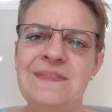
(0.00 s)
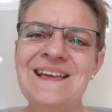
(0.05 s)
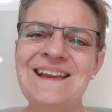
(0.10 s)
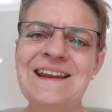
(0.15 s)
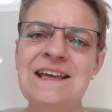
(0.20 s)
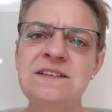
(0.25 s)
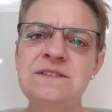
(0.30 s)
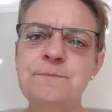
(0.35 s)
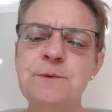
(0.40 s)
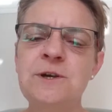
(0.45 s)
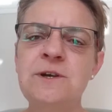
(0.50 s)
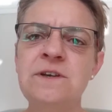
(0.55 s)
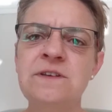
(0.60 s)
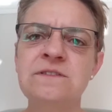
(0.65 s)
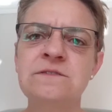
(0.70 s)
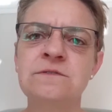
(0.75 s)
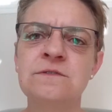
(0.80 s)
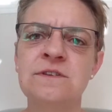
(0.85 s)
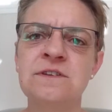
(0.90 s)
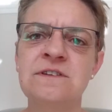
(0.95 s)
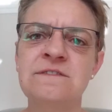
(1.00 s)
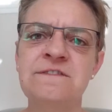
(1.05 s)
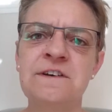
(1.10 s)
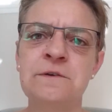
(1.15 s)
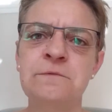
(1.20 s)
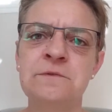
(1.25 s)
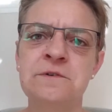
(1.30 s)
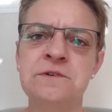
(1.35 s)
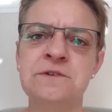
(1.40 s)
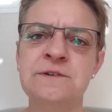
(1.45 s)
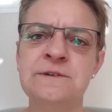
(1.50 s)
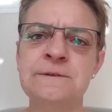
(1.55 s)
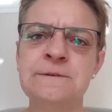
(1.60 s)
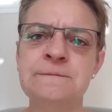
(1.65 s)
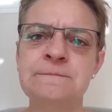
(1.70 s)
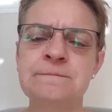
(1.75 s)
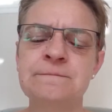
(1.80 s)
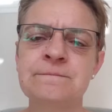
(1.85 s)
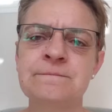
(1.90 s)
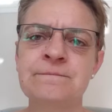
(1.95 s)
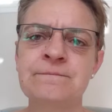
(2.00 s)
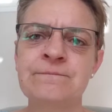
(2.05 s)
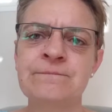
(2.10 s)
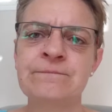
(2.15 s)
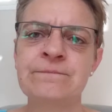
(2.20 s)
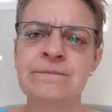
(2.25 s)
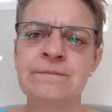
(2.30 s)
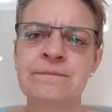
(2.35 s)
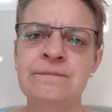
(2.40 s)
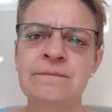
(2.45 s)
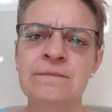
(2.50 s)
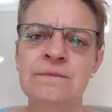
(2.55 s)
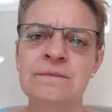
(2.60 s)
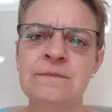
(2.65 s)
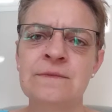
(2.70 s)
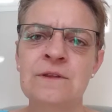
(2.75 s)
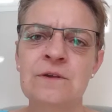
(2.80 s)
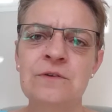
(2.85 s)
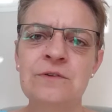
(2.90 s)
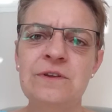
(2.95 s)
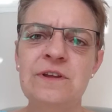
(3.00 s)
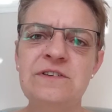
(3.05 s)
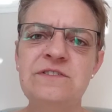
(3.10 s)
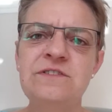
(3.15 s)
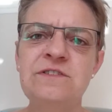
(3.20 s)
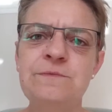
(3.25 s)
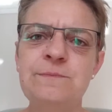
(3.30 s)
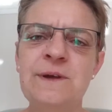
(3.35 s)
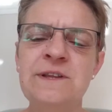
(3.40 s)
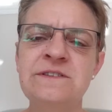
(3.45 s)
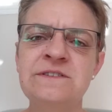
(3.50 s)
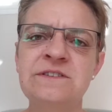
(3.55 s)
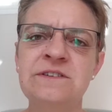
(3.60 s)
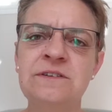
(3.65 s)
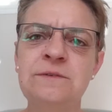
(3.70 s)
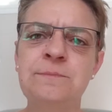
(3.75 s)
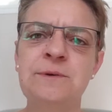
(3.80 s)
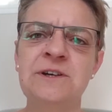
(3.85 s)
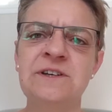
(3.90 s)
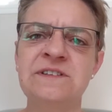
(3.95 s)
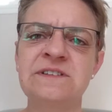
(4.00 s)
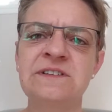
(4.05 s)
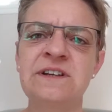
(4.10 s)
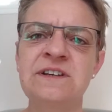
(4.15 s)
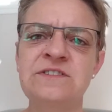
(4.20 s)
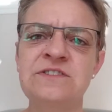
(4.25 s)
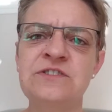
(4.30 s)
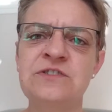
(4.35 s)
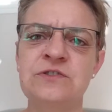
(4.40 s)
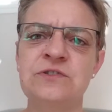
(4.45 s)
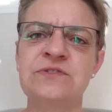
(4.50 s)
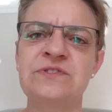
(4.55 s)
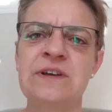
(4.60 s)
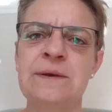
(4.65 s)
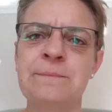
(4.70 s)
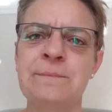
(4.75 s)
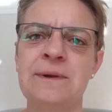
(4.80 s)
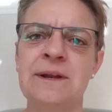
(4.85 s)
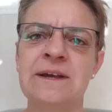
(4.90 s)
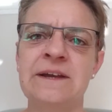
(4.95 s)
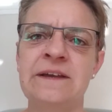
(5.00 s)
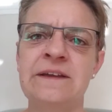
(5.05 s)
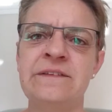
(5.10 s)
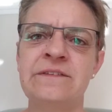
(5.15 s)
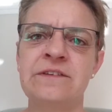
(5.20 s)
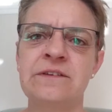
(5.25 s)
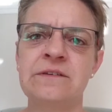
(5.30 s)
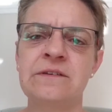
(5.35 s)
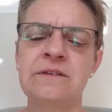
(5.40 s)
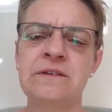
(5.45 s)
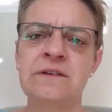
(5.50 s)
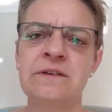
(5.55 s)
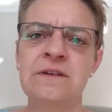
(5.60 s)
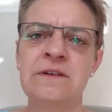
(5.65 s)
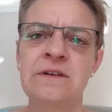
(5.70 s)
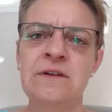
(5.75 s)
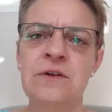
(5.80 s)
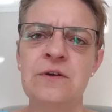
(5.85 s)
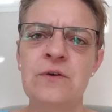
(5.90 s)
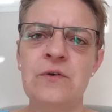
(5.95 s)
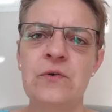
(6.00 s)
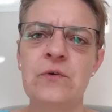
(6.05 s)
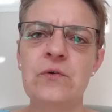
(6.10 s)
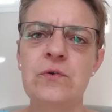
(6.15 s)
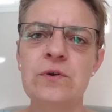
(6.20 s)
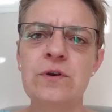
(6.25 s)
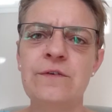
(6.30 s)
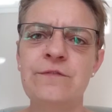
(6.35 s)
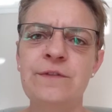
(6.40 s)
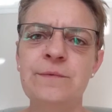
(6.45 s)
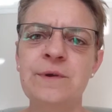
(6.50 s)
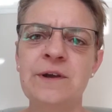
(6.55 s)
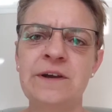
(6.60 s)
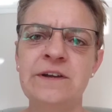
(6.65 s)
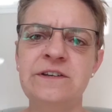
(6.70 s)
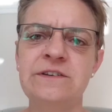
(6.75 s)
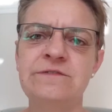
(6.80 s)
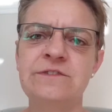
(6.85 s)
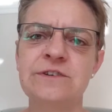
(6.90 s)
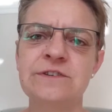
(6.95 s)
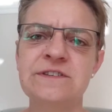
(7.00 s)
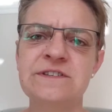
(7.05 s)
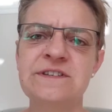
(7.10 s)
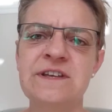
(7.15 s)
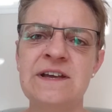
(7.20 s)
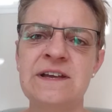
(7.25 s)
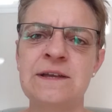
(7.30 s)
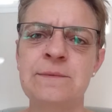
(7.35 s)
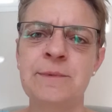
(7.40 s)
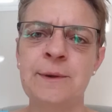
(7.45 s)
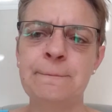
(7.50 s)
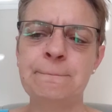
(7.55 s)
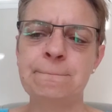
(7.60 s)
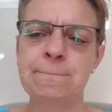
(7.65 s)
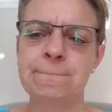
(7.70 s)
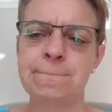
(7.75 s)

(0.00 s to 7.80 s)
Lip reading: They're less personal than a phone call. Unless you spend time personalising your template, all of them kind of look the same.